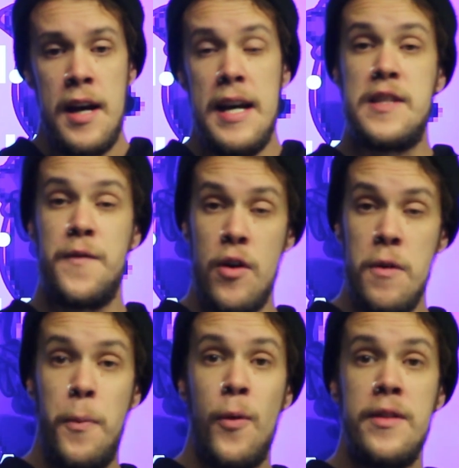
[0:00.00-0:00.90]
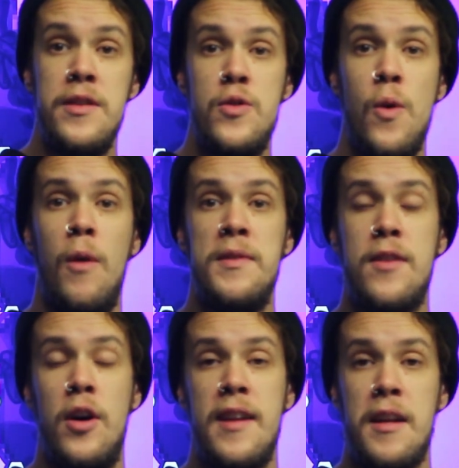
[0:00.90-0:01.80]
It's very important to always
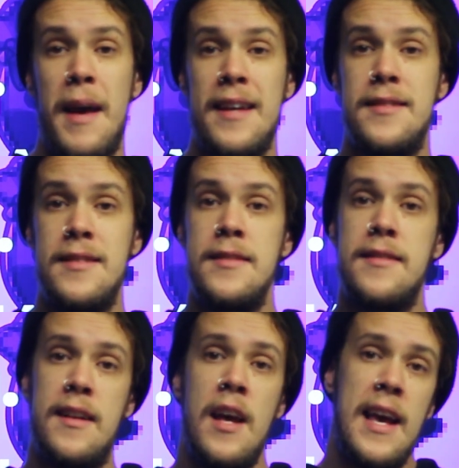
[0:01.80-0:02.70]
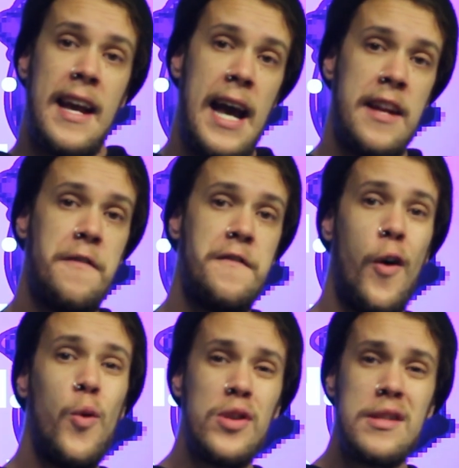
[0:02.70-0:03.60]
contact magazines that kind of
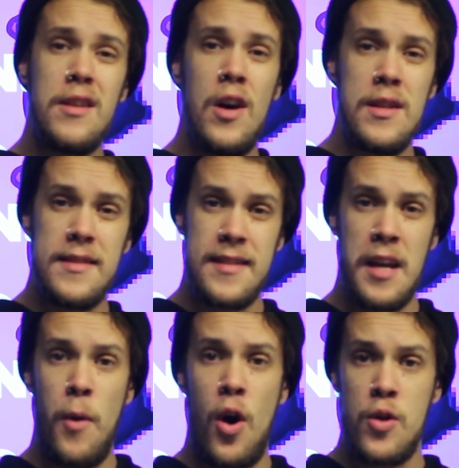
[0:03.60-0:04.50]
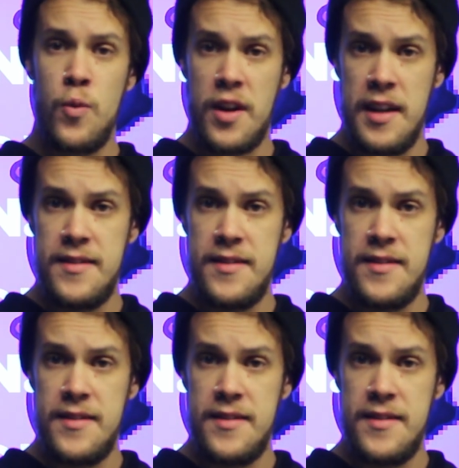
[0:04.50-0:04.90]
focus on the same artwork